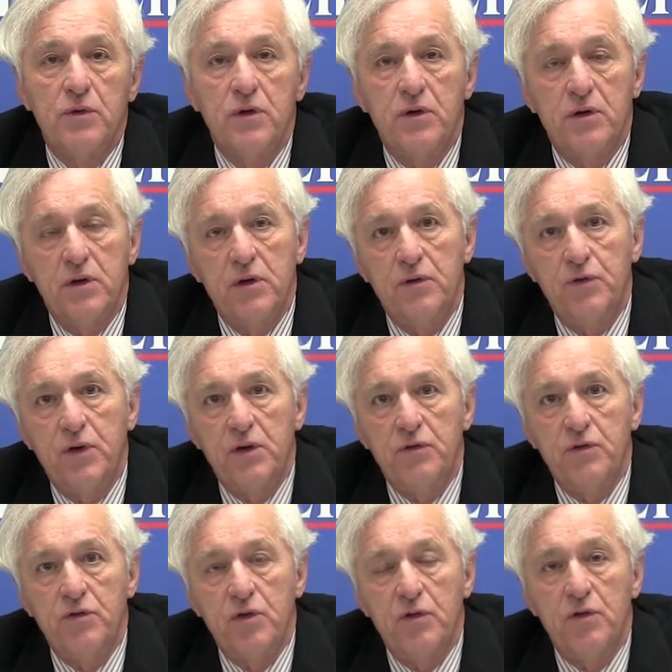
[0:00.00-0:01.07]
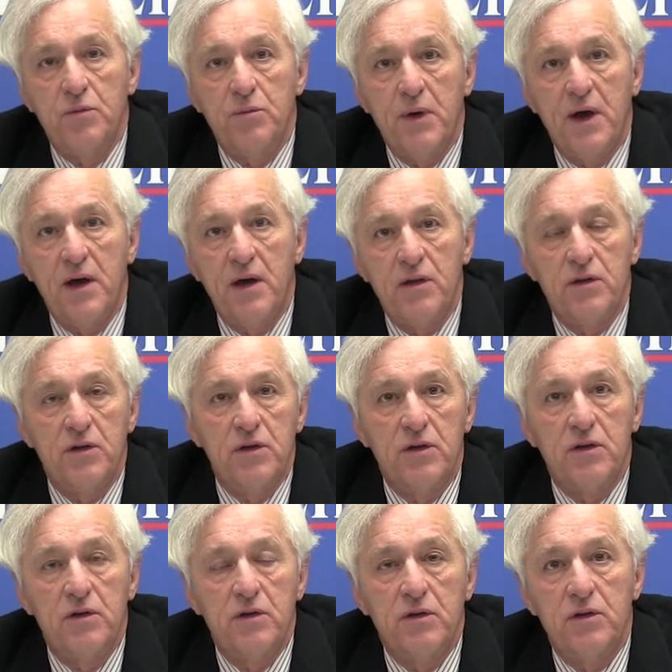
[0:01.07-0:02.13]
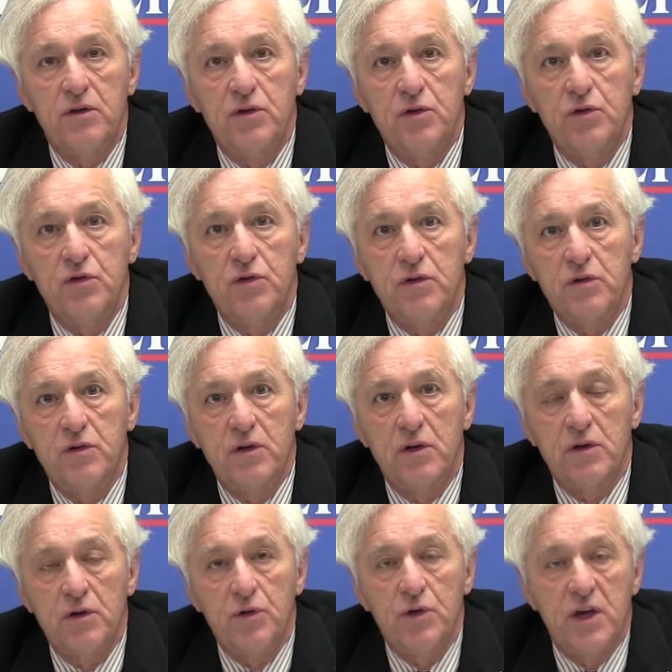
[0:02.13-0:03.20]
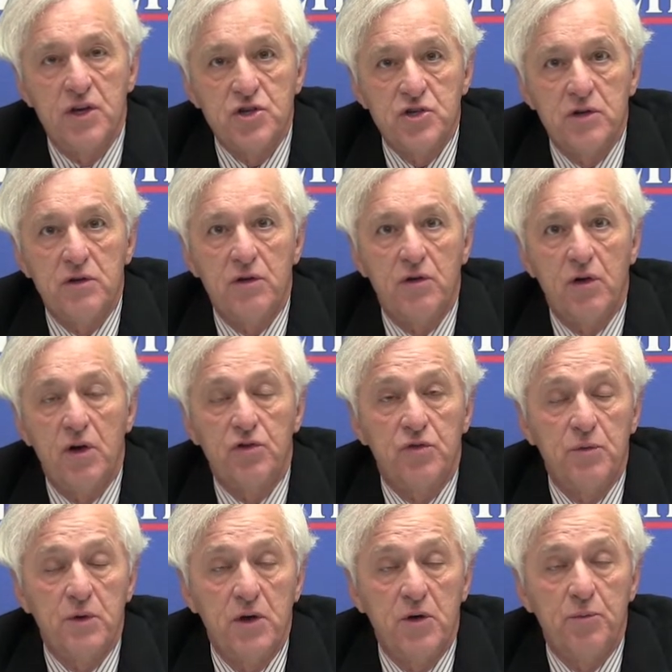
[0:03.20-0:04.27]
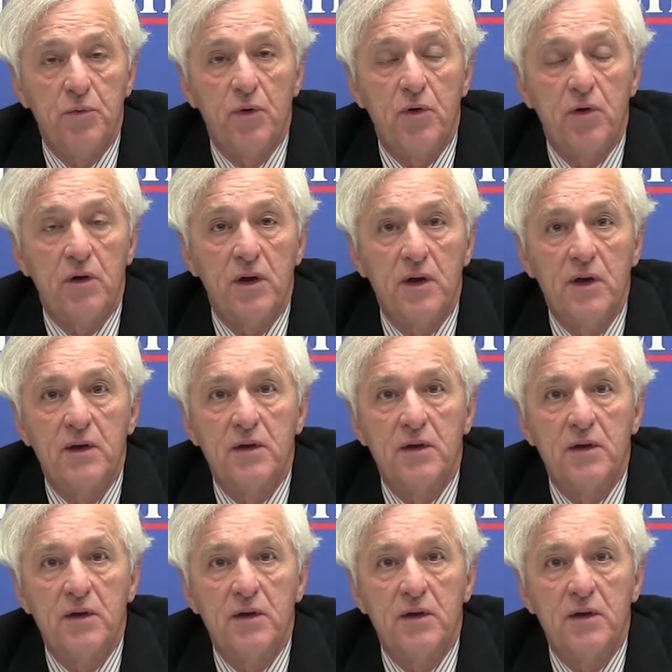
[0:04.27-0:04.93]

If you have driven by the new location across from the airport,